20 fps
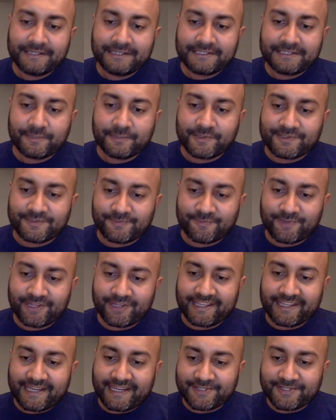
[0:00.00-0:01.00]
So it was
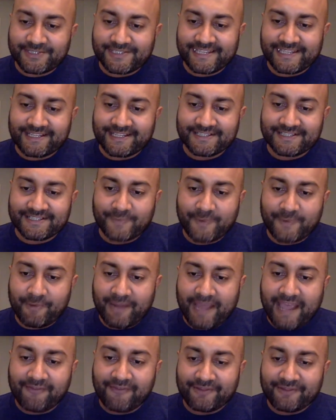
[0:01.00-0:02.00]
really interesting because we
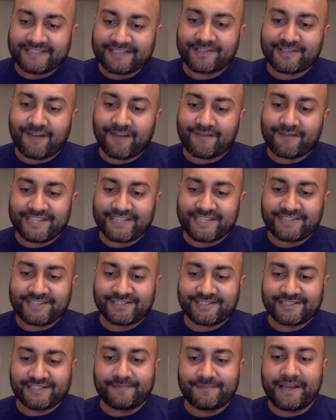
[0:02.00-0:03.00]
would have these
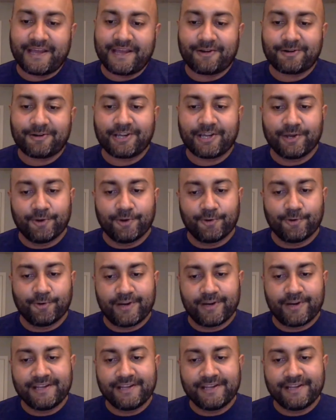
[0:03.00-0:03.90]
conversations about code,